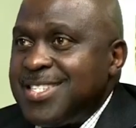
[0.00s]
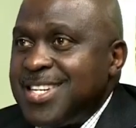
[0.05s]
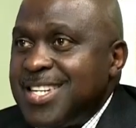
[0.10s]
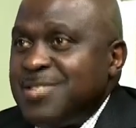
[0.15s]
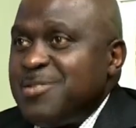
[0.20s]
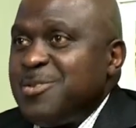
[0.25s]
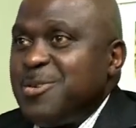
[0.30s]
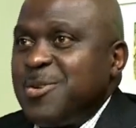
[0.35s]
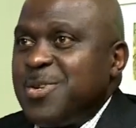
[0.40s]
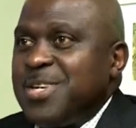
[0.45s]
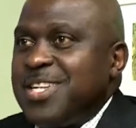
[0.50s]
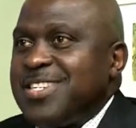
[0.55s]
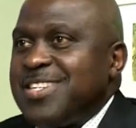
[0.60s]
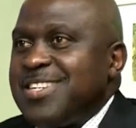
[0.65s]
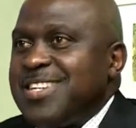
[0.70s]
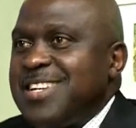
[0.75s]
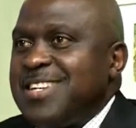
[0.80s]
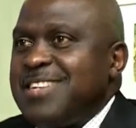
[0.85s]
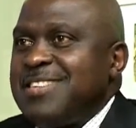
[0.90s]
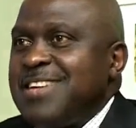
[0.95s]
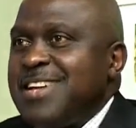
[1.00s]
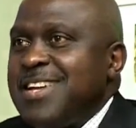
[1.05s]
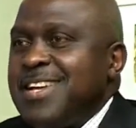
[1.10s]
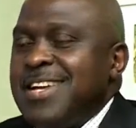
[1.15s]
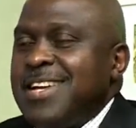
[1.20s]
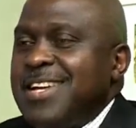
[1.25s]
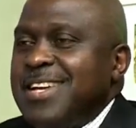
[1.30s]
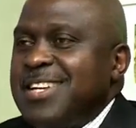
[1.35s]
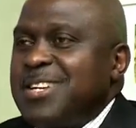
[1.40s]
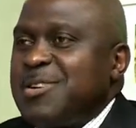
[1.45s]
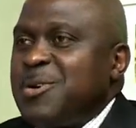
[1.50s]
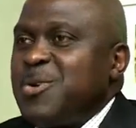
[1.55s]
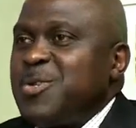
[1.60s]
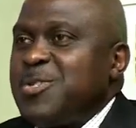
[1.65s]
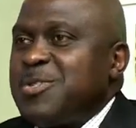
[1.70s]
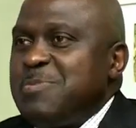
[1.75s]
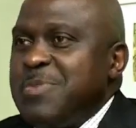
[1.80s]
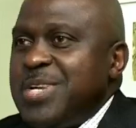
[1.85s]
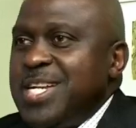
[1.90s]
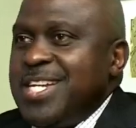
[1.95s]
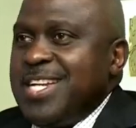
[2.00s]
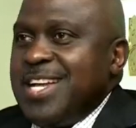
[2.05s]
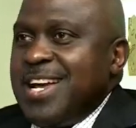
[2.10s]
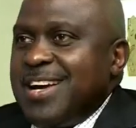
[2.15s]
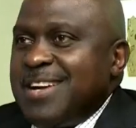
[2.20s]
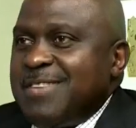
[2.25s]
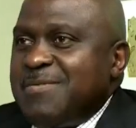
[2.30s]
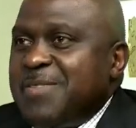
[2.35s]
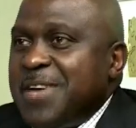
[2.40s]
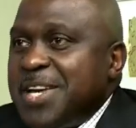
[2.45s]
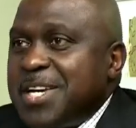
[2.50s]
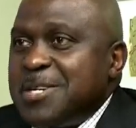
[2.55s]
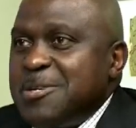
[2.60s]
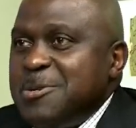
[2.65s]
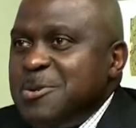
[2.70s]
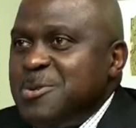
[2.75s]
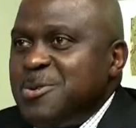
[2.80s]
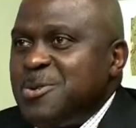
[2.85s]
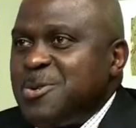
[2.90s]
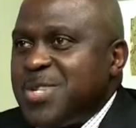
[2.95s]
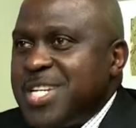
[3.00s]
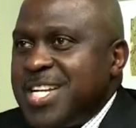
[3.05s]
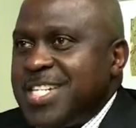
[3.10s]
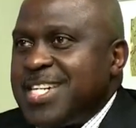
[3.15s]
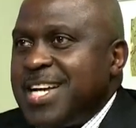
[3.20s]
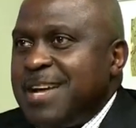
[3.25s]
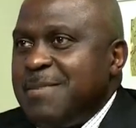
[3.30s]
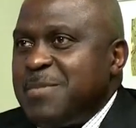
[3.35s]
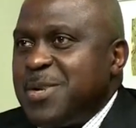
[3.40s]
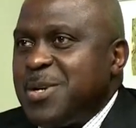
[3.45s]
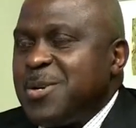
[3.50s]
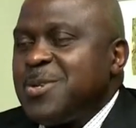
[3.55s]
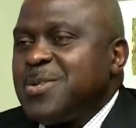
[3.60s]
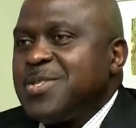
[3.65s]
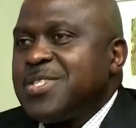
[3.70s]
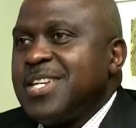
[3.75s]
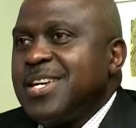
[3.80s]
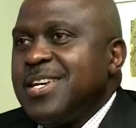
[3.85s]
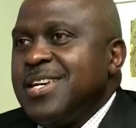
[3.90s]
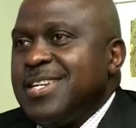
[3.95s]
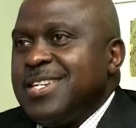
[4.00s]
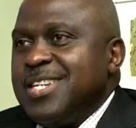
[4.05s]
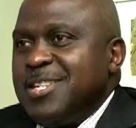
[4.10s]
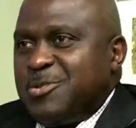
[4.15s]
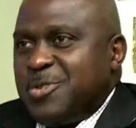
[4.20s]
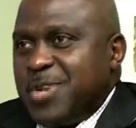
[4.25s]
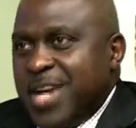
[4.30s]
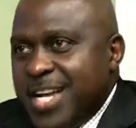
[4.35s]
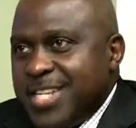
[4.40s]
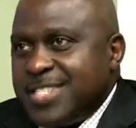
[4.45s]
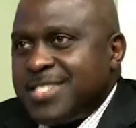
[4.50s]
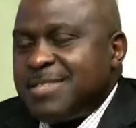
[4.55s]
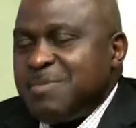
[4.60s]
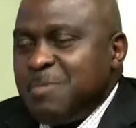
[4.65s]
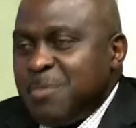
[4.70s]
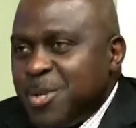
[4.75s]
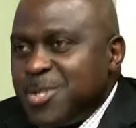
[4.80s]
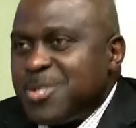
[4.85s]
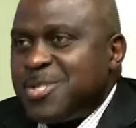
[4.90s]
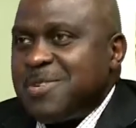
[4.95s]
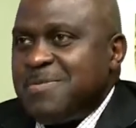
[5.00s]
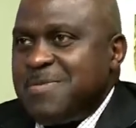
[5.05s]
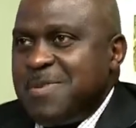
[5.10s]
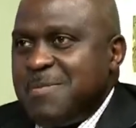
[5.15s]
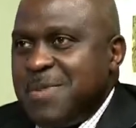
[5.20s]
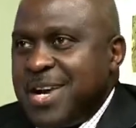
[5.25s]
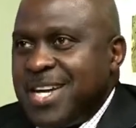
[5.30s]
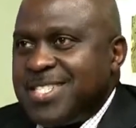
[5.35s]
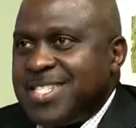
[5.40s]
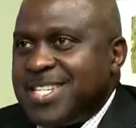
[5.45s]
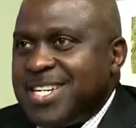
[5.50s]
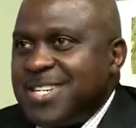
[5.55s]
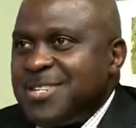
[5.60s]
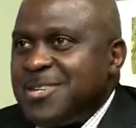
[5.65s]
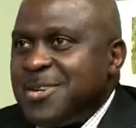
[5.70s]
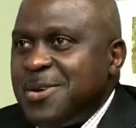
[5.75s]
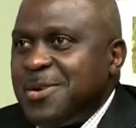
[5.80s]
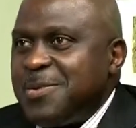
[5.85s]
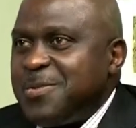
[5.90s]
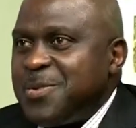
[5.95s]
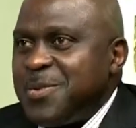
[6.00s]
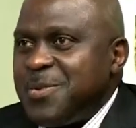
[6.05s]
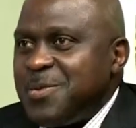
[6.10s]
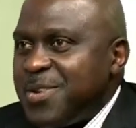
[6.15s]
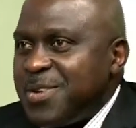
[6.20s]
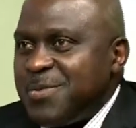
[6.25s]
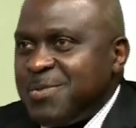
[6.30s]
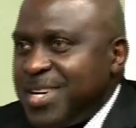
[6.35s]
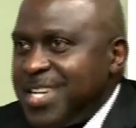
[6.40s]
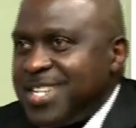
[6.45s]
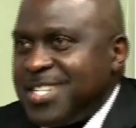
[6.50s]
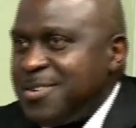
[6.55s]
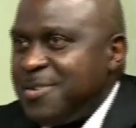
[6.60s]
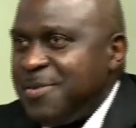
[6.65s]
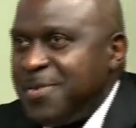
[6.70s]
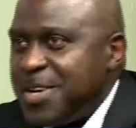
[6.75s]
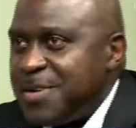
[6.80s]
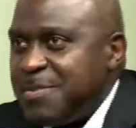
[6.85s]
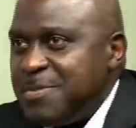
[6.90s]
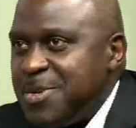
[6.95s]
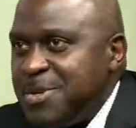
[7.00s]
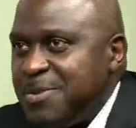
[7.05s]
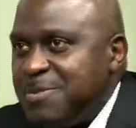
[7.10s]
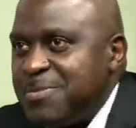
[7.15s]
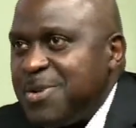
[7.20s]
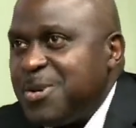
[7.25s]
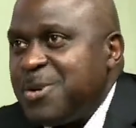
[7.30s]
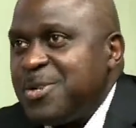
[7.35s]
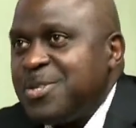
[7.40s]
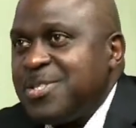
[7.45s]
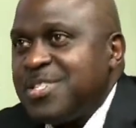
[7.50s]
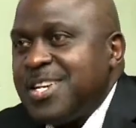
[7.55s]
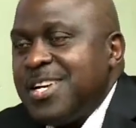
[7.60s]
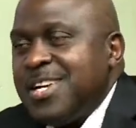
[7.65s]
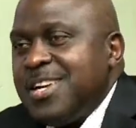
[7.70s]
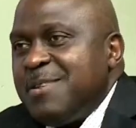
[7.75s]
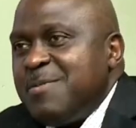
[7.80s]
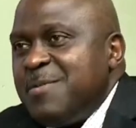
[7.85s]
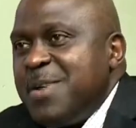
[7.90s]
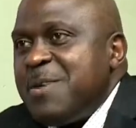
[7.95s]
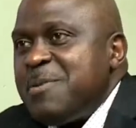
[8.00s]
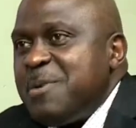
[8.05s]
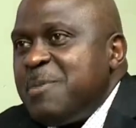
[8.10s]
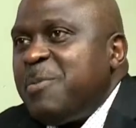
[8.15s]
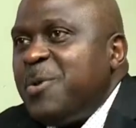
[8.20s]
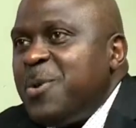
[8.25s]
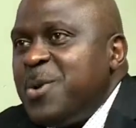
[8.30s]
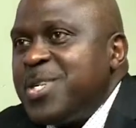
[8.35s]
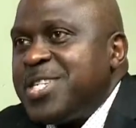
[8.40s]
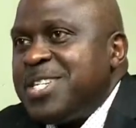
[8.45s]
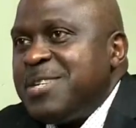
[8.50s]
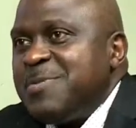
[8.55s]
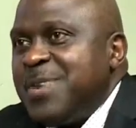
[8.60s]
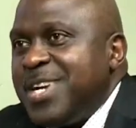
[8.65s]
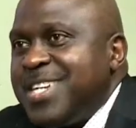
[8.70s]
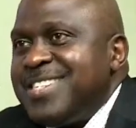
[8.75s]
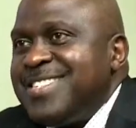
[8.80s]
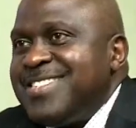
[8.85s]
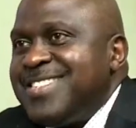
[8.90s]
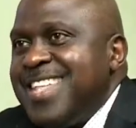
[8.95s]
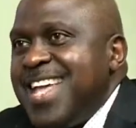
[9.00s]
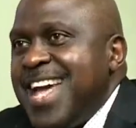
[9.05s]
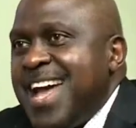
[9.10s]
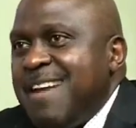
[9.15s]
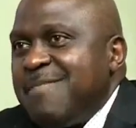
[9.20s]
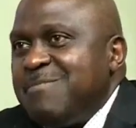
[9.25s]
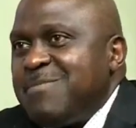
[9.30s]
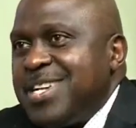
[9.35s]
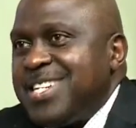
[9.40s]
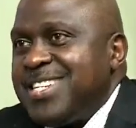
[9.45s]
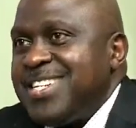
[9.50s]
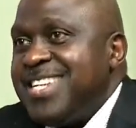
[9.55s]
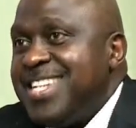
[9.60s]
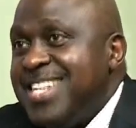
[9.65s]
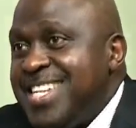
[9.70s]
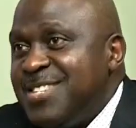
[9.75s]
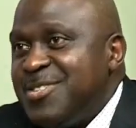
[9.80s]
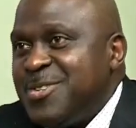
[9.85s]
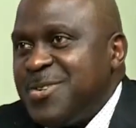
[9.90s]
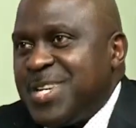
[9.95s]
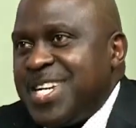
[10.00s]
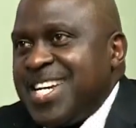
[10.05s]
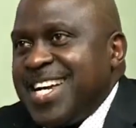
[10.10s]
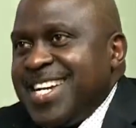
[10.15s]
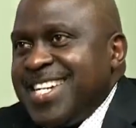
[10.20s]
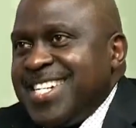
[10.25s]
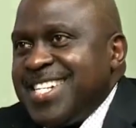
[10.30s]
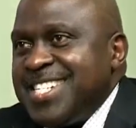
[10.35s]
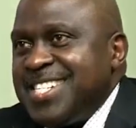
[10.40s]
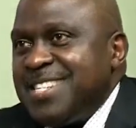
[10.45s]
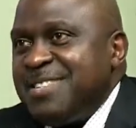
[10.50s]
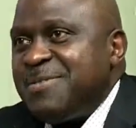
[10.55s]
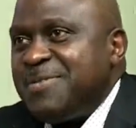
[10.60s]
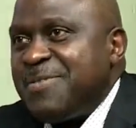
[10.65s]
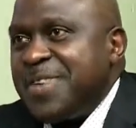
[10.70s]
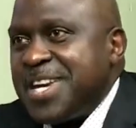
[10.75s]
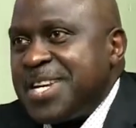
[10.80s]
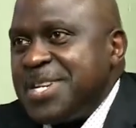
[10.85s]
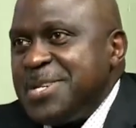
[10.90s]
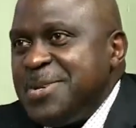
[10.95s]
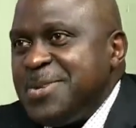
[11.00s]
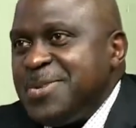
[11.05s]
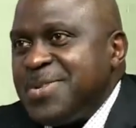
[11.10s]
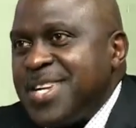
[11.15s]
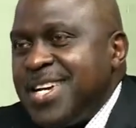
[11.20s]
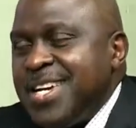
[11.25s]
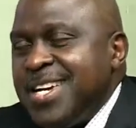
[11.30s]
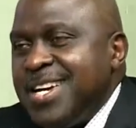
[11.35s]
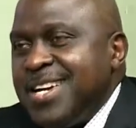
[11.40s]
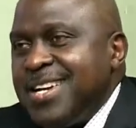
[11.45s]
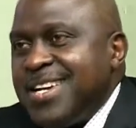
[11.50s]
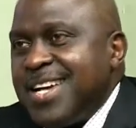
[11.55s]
He says, look, he calls media fake news all the time because most of them are saying, no, it's not fake news because we are reporting what is there. But he's looking at it as it's fake news.